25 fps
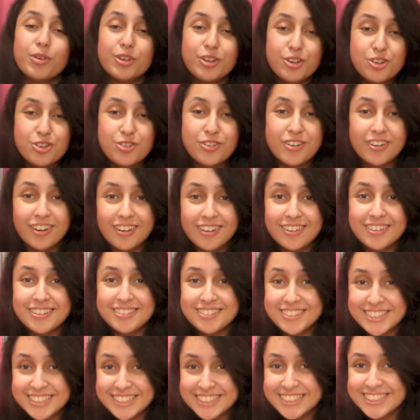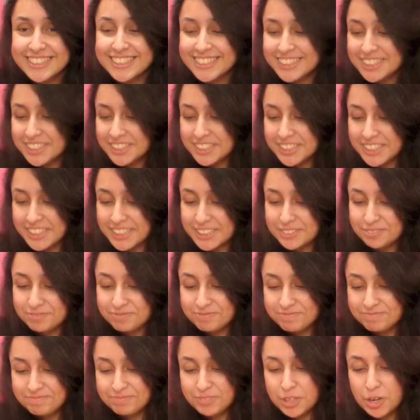I'm gonna try and yeah
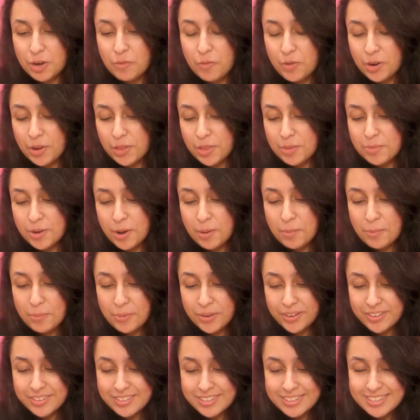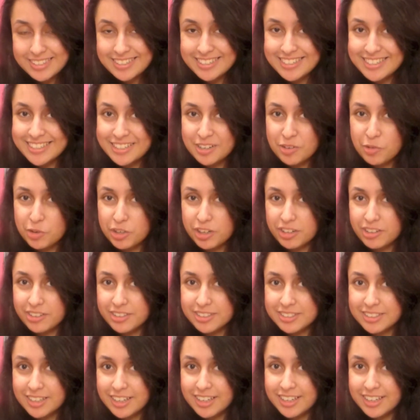blow one of them up and see what it looks